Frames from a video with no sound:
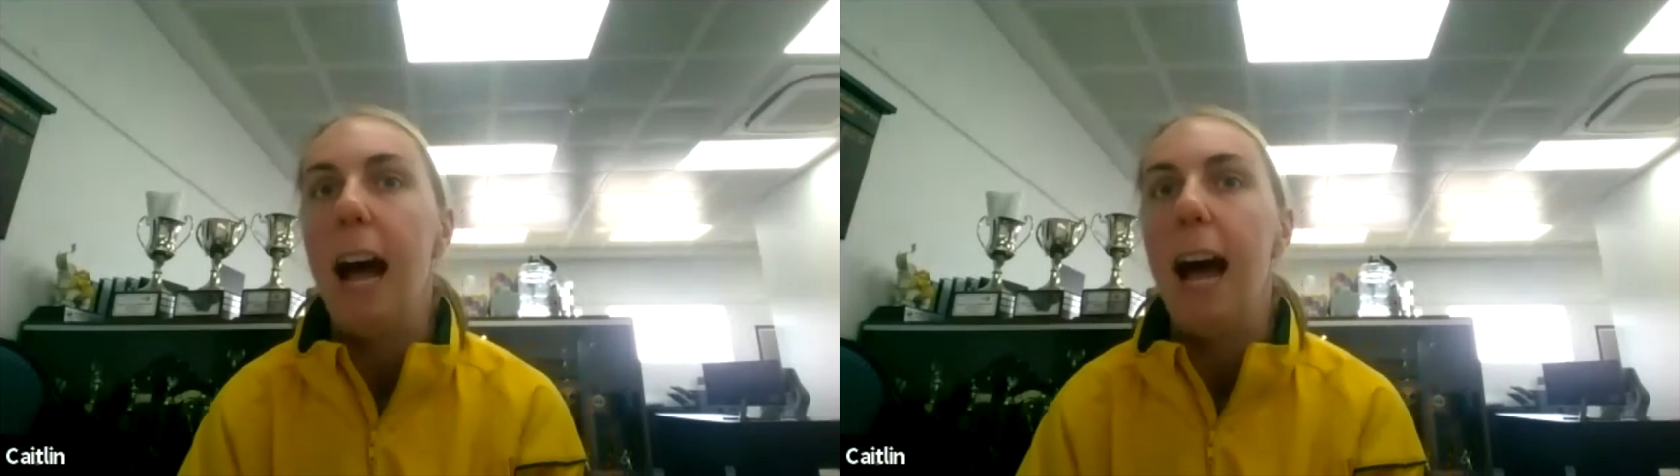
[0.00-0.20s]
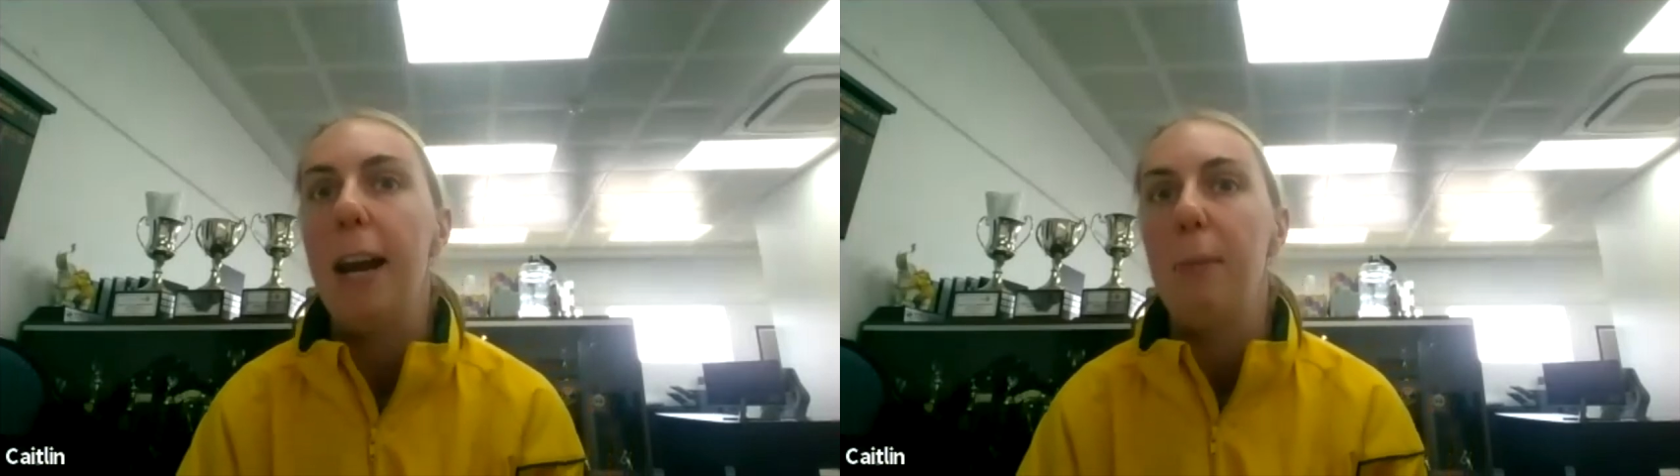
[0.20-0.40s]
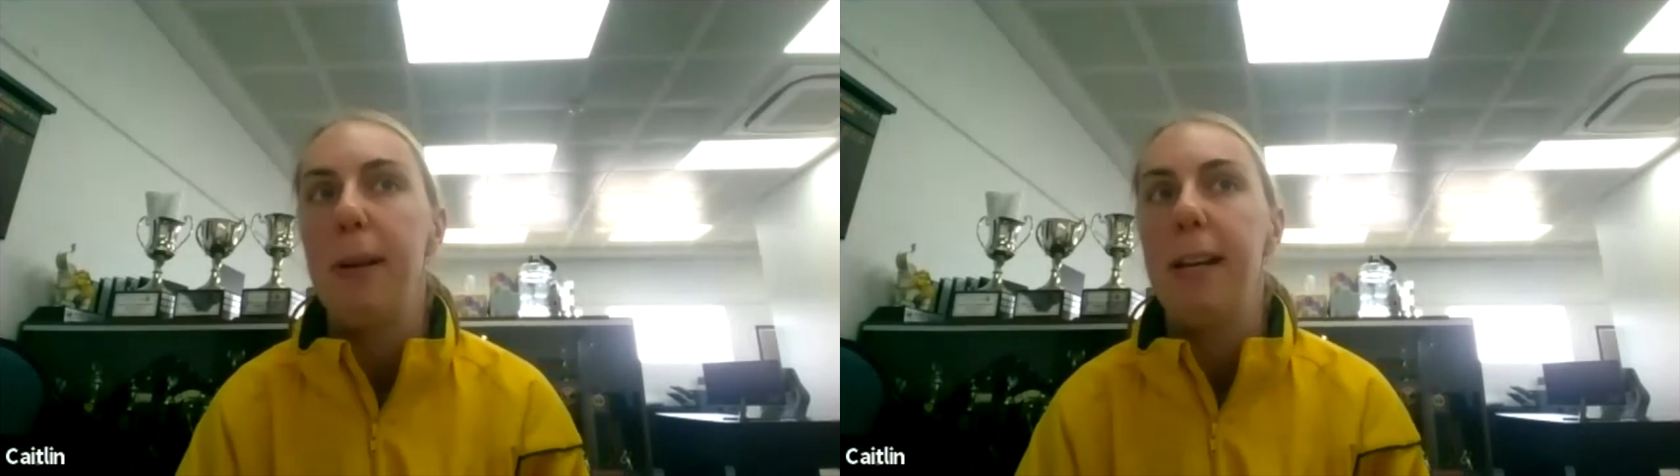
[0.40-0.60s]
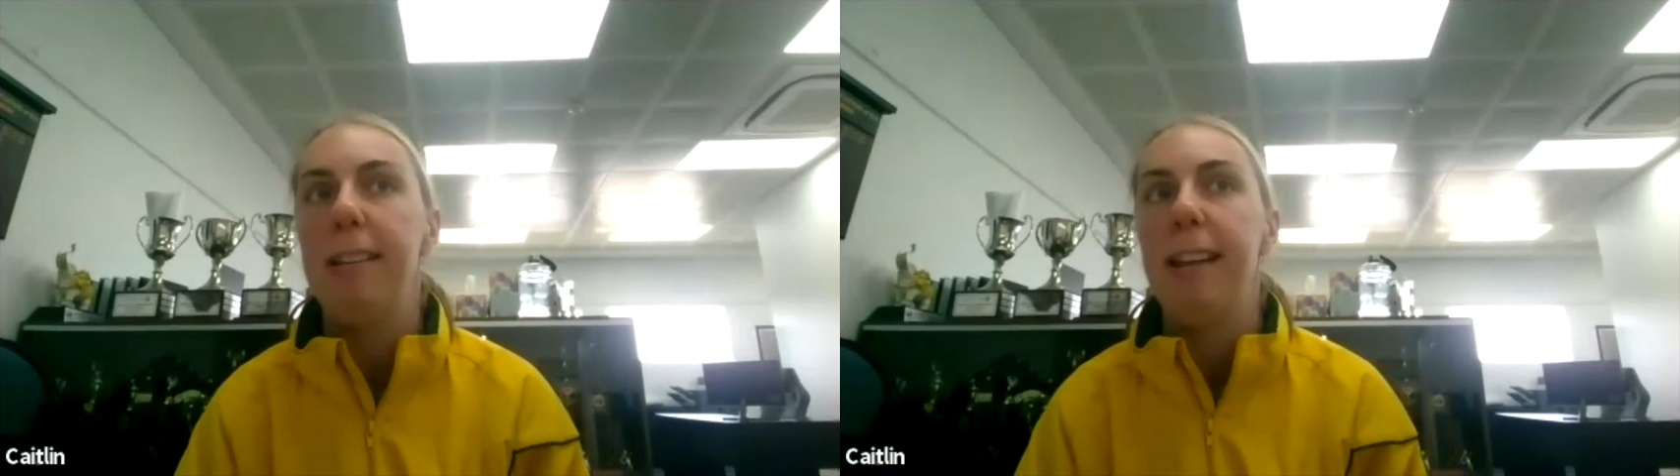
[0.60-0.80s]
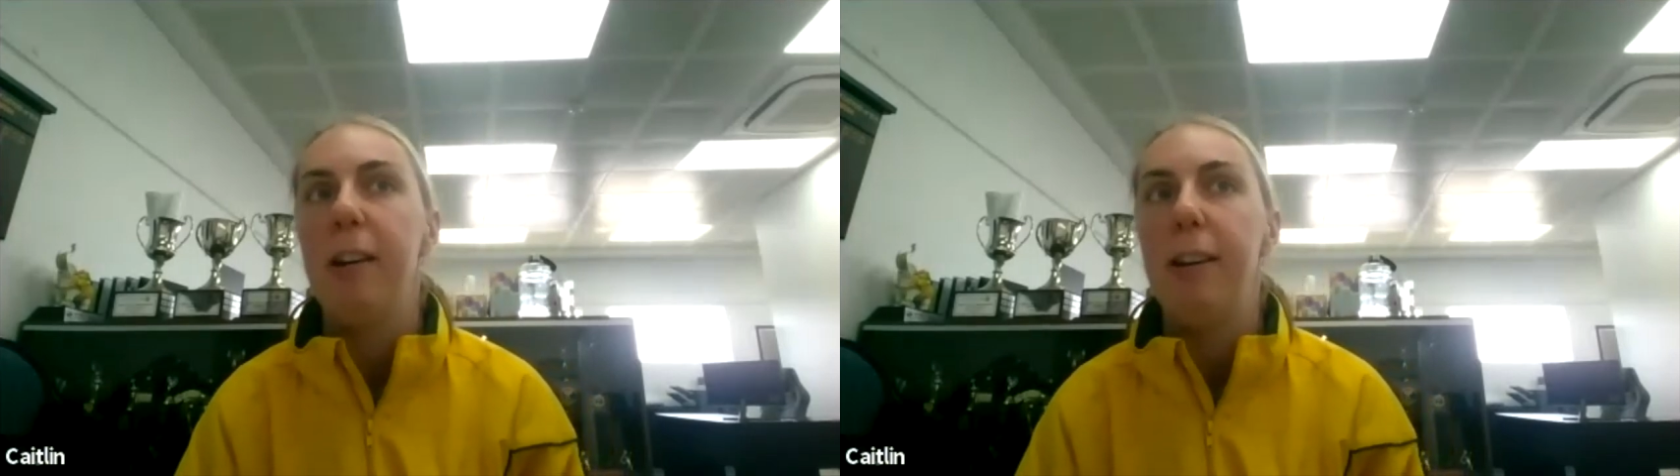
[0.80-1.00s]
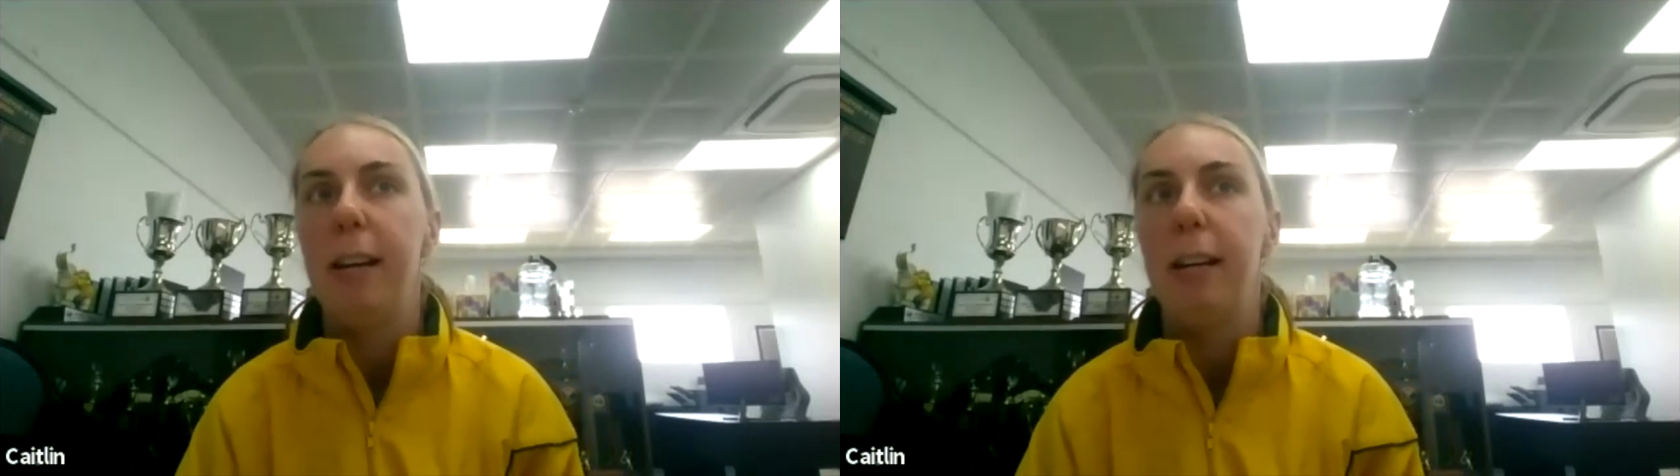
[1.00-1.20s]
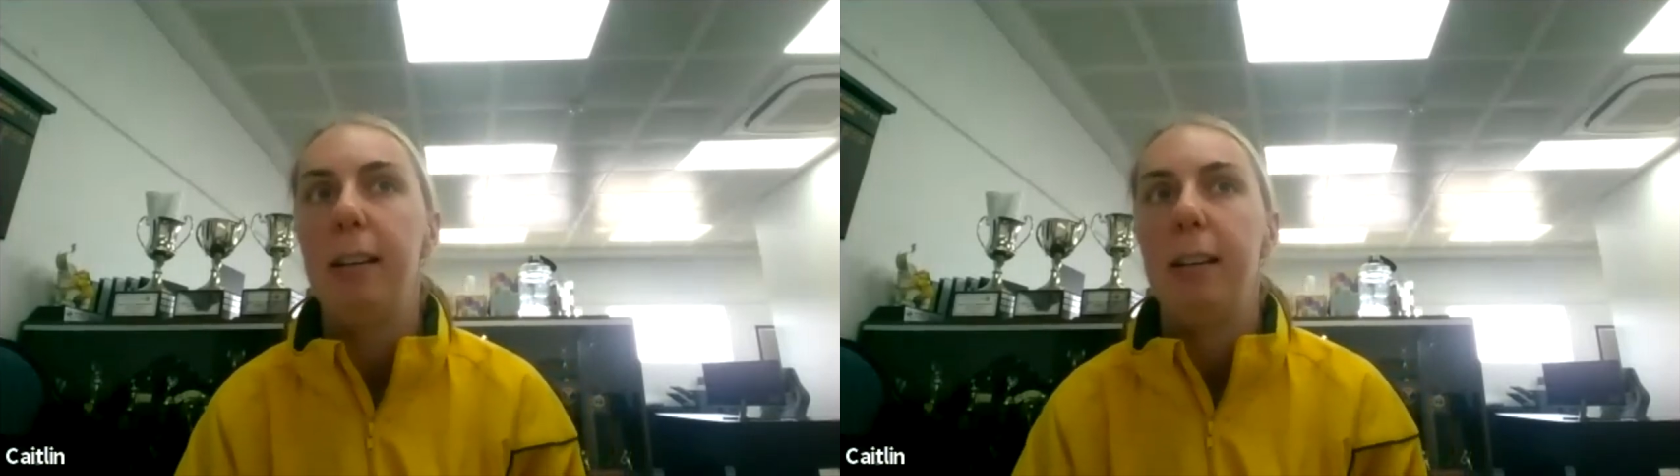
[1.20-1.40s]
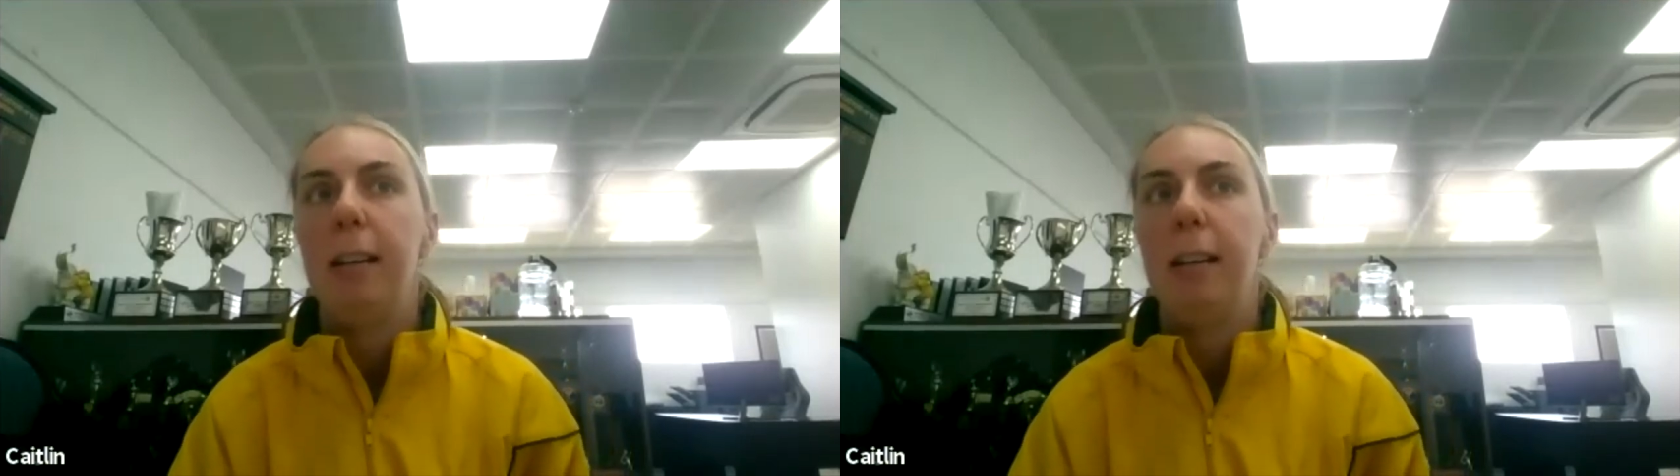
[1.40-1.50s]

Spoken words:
harder because they're in a